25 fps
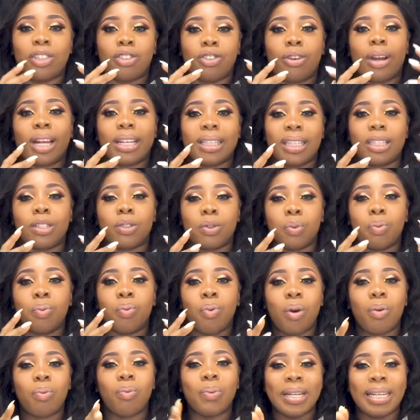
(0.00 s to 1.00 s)
attracted to
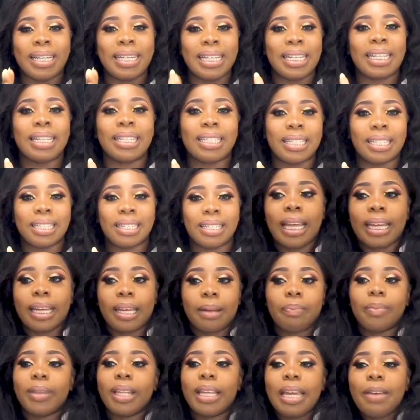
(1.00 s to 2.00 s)
what we need.
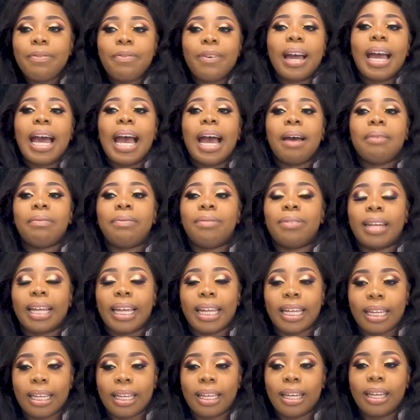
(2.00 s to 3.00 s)
Like, if I have
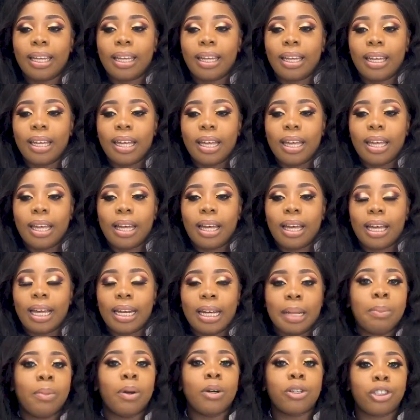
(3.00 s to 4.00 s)
like
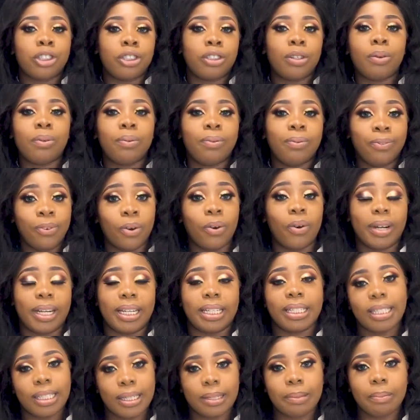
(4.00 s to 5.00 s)
an emotional
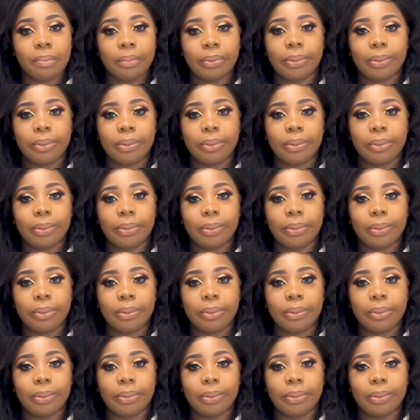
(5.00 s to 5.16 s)
void,